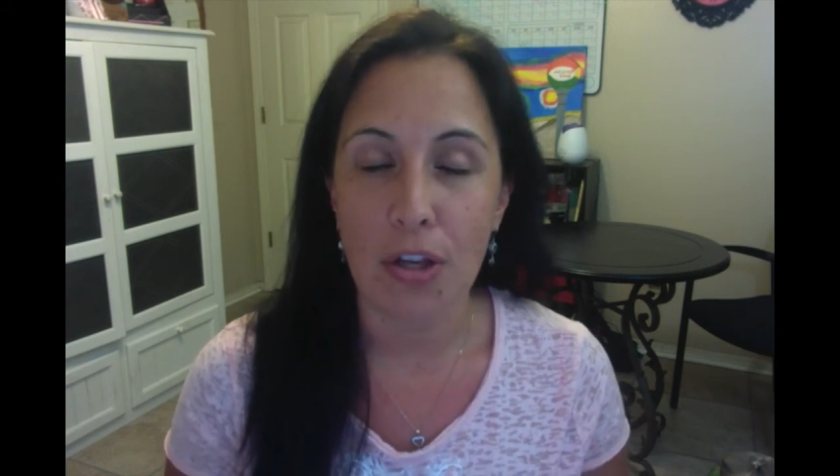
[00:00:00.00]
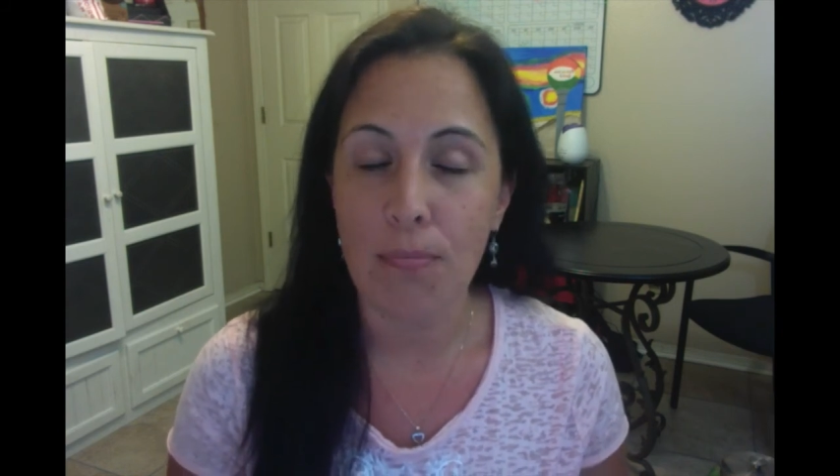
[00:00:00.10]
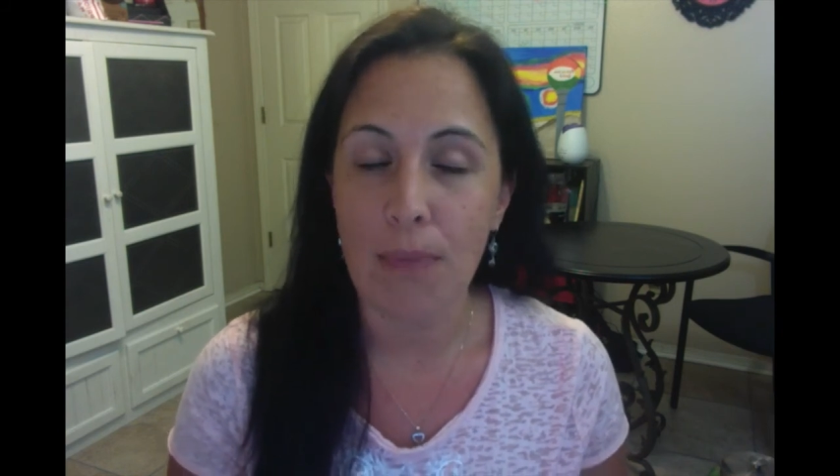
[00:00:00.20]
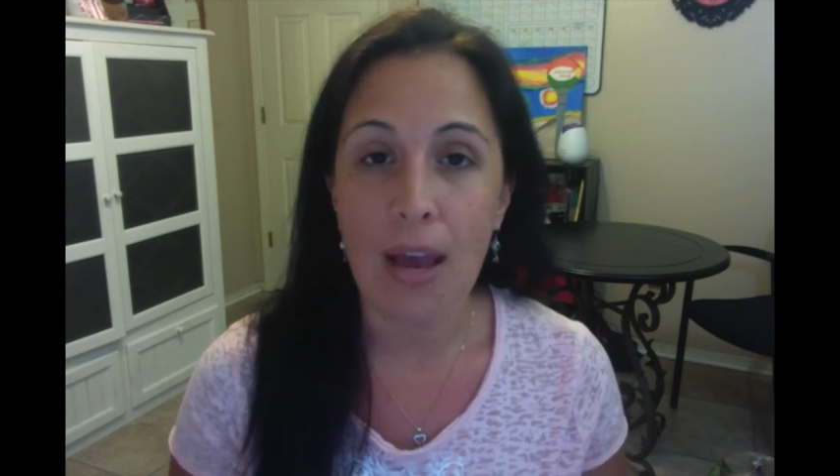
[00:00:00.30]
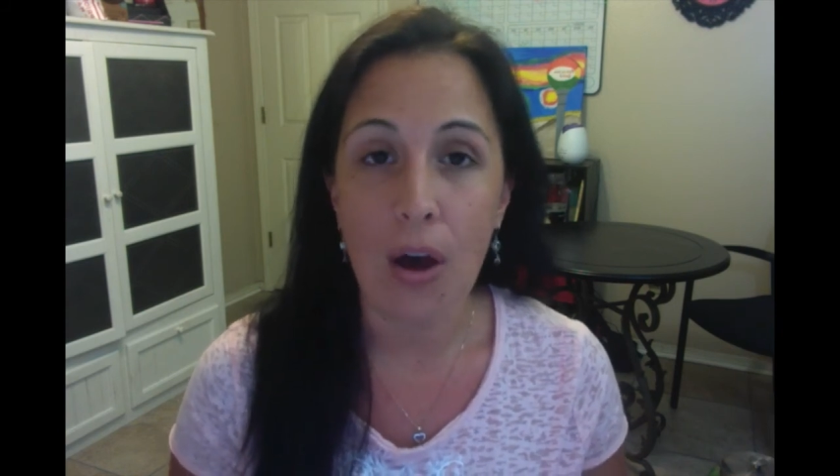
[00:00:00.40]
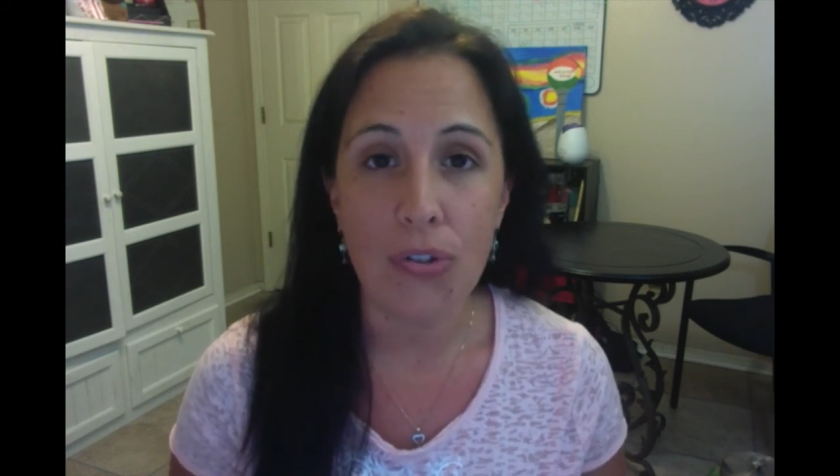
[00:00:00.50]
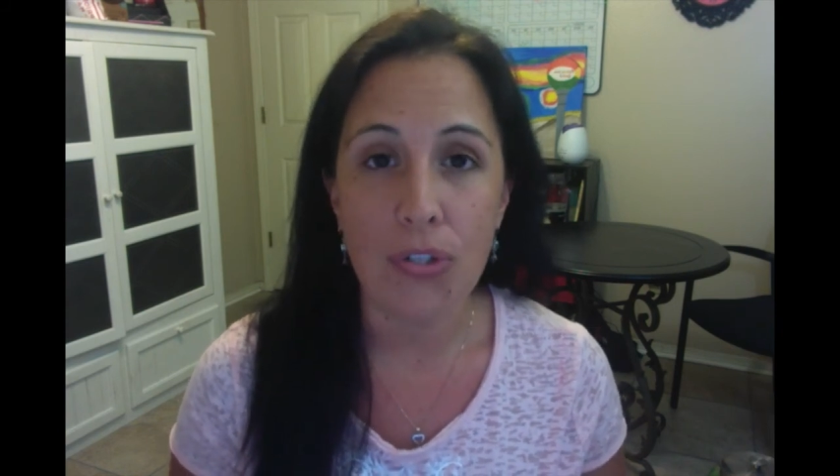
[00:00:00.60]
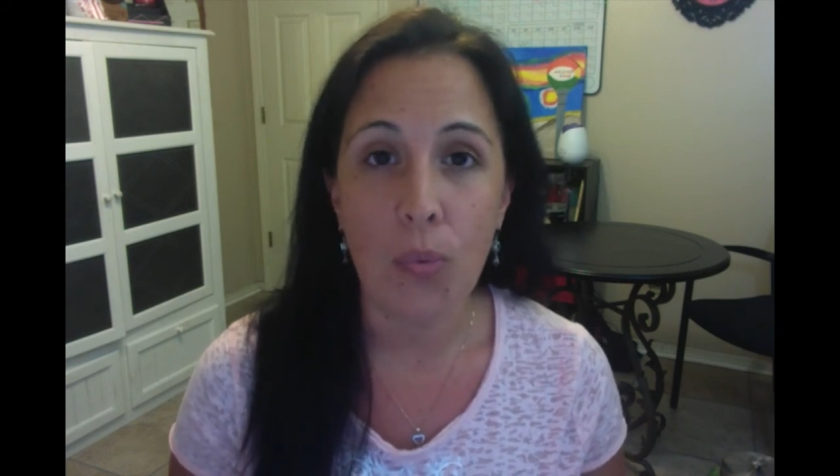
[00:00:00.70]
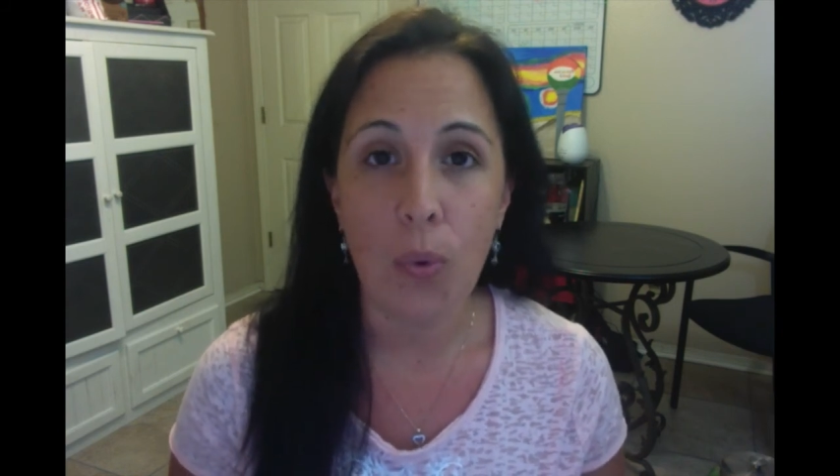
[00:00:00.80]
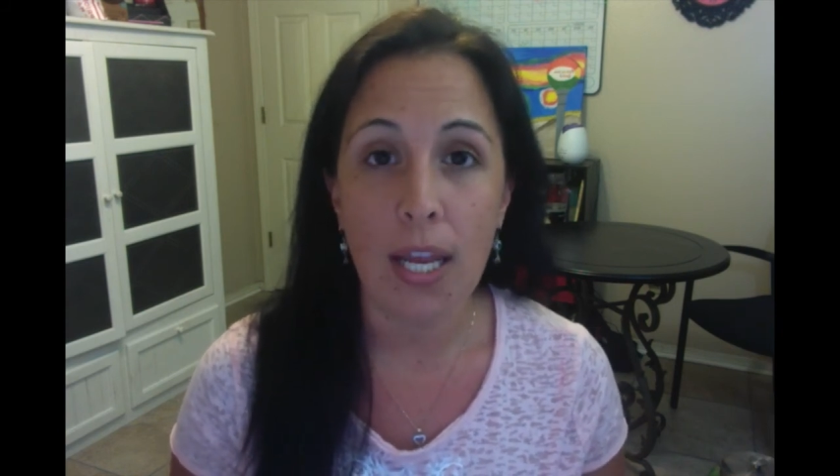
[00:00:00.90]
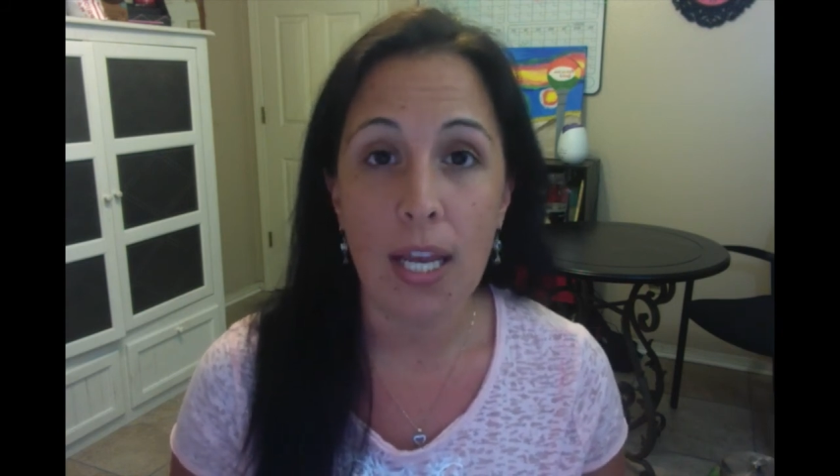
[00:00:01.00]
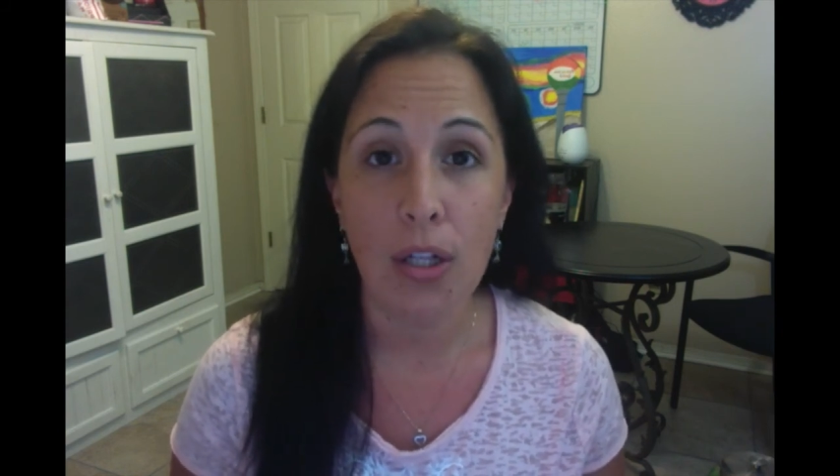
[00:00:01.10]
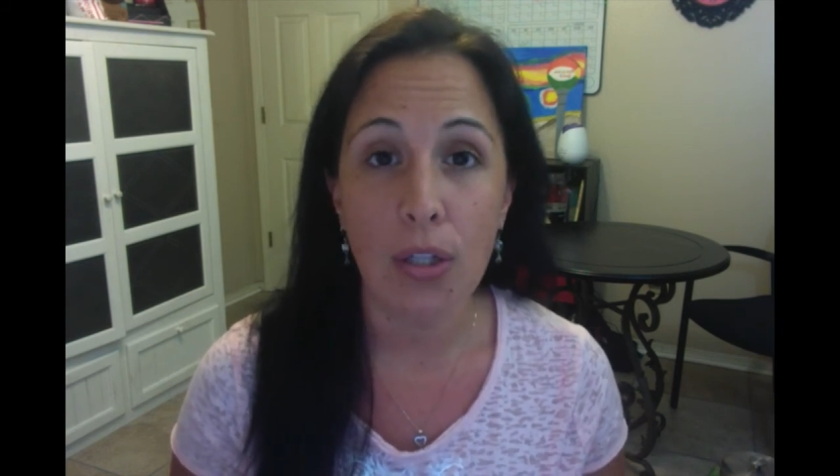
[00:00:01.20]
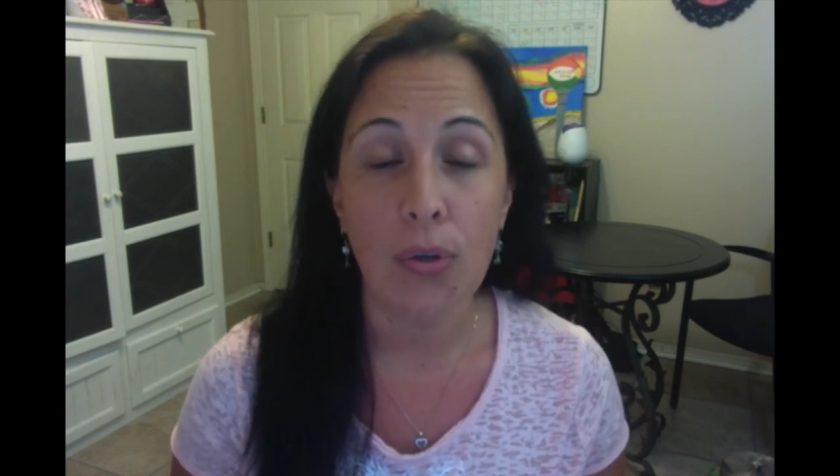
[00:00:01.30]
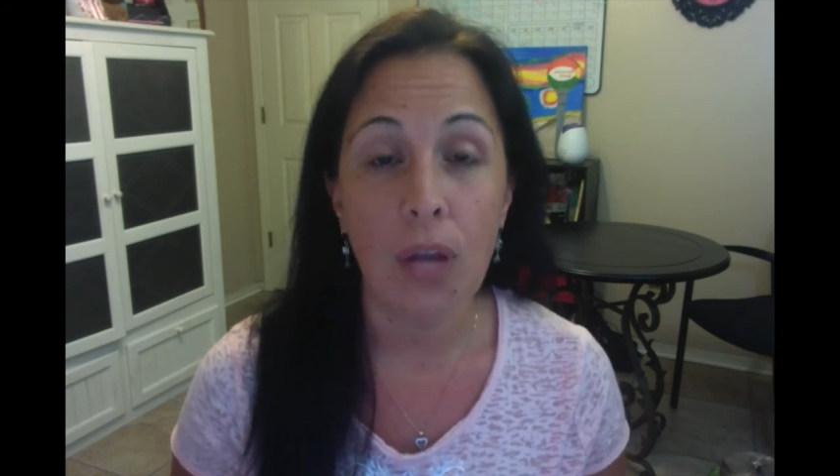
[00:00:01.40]
You may also want to
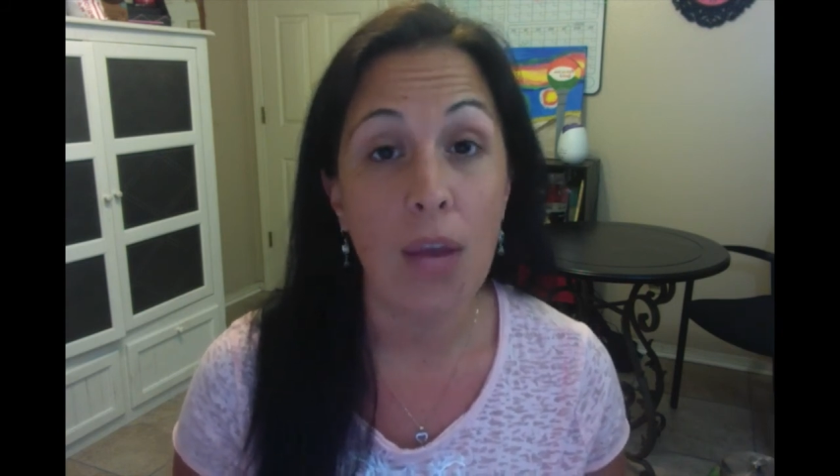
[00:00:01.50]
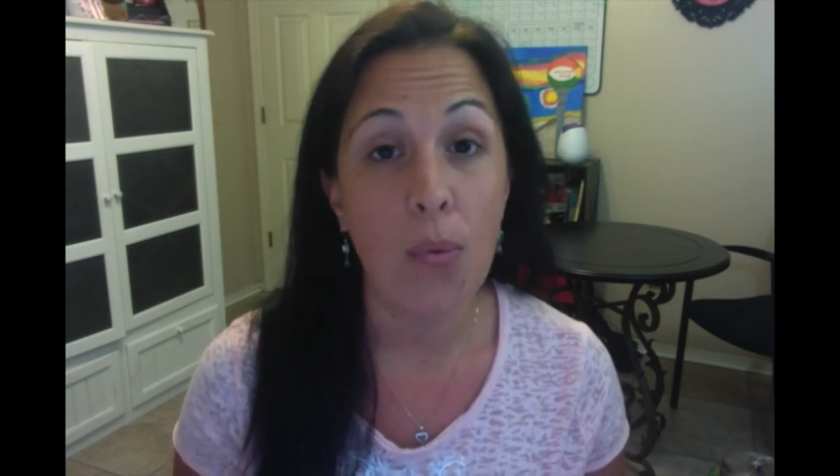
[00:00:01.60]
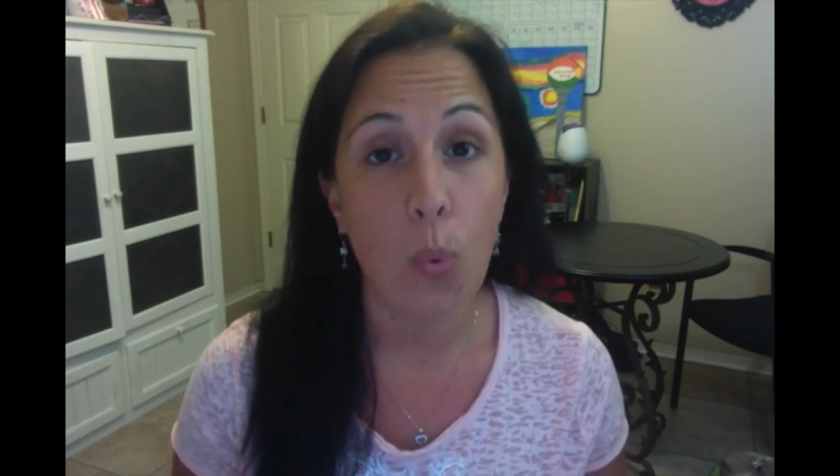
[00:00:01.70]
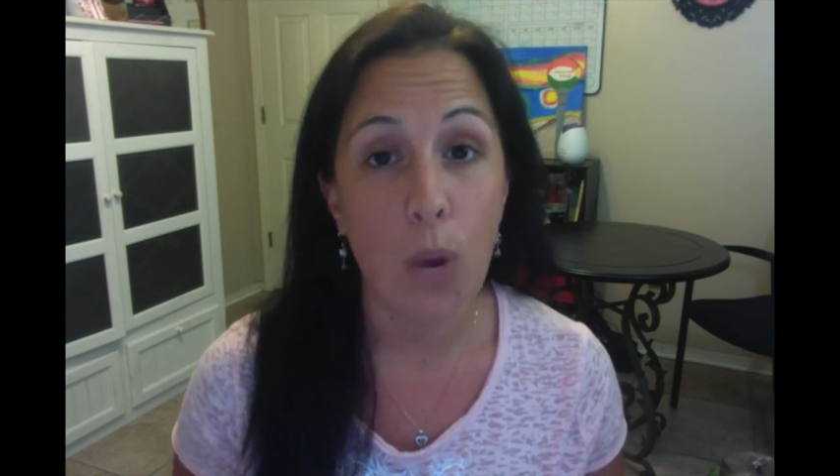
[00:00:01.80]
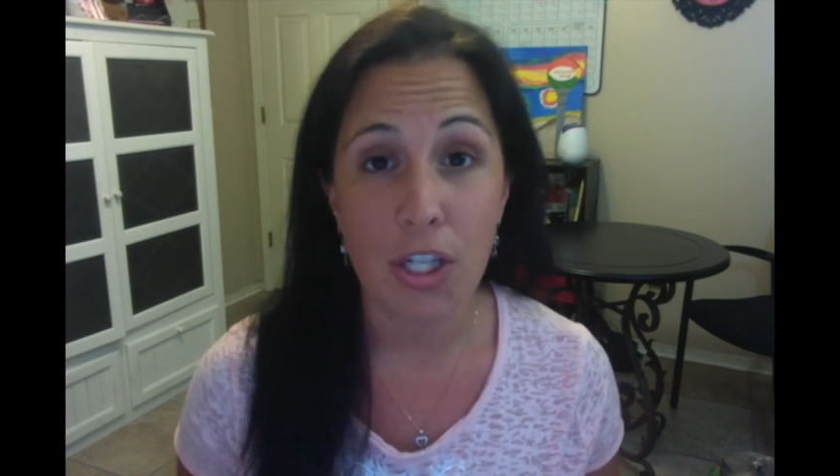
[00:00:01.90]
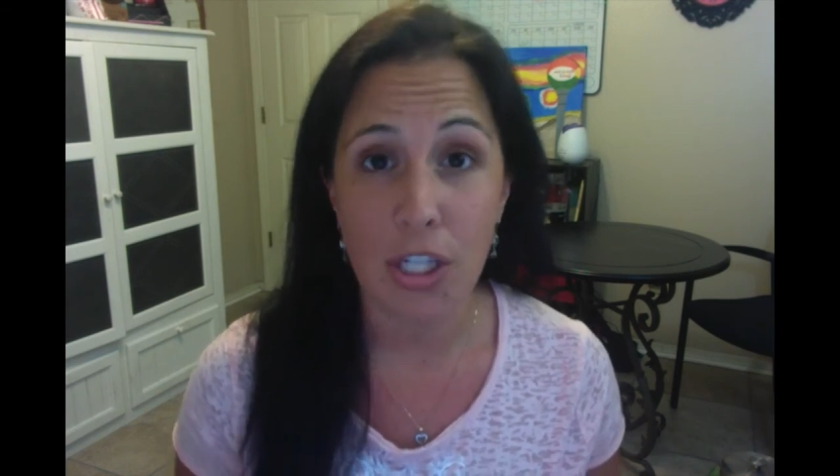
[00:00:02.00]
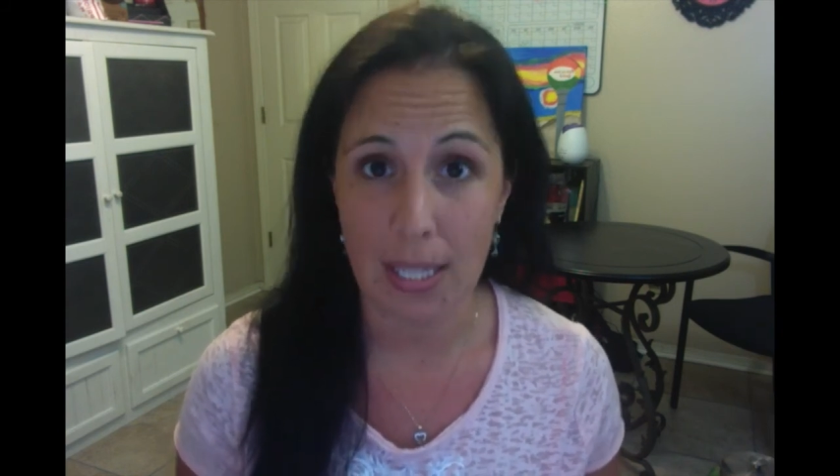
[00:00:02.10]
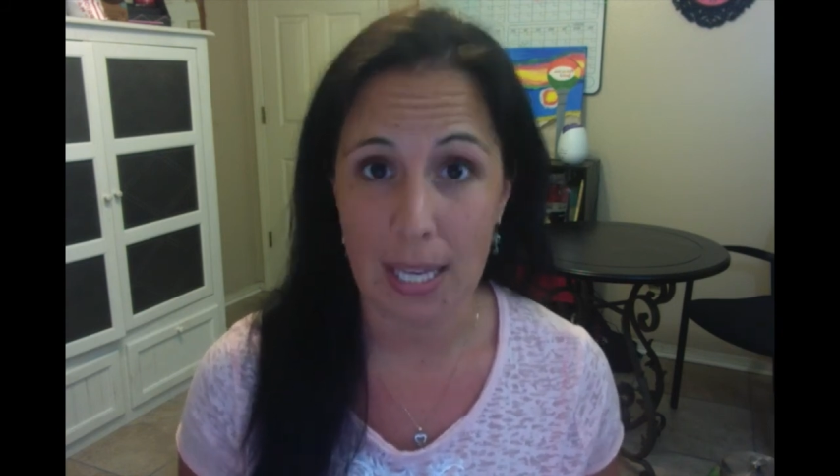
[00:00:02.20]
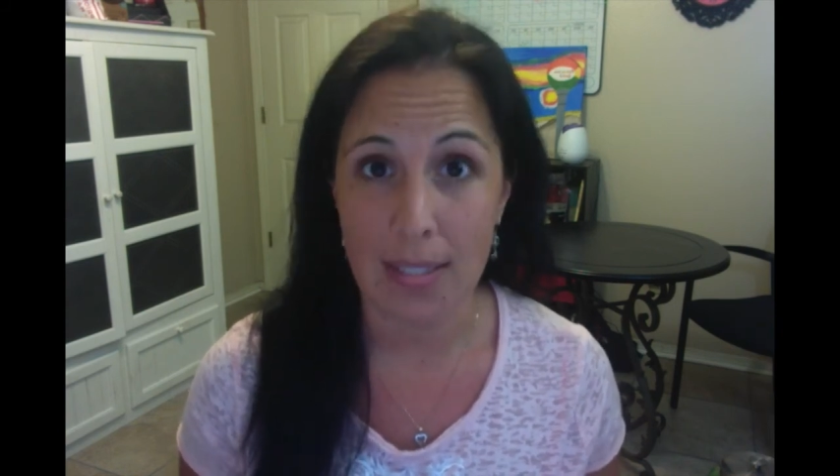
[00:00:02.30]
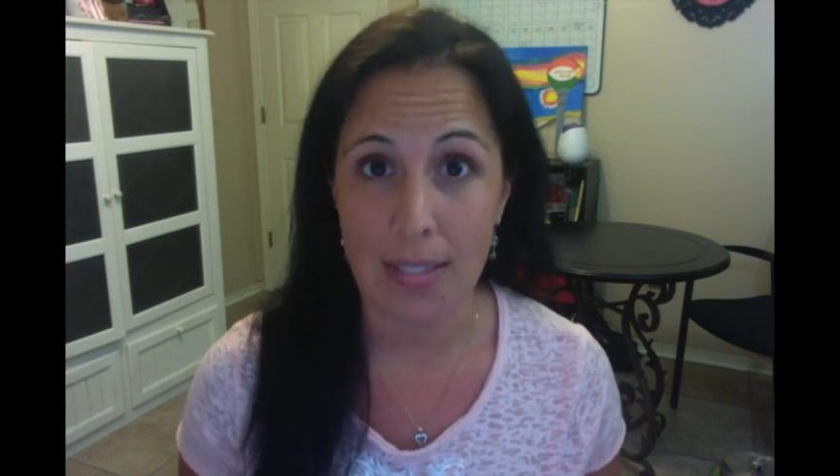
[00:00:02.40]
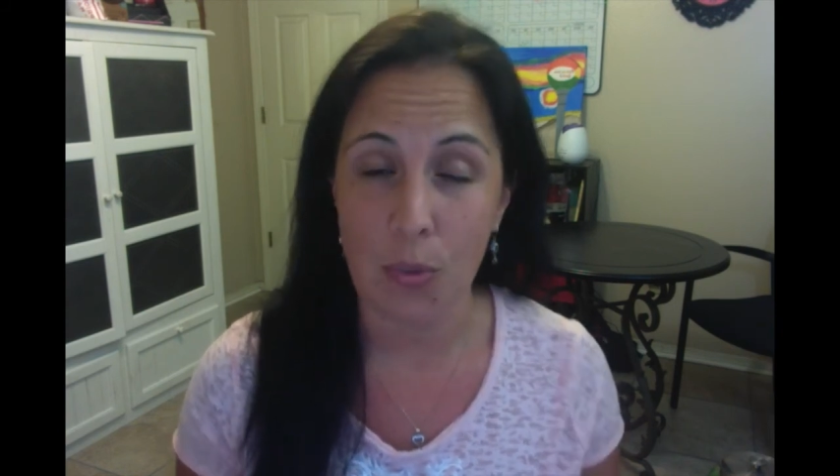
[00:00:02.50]
include a wish list,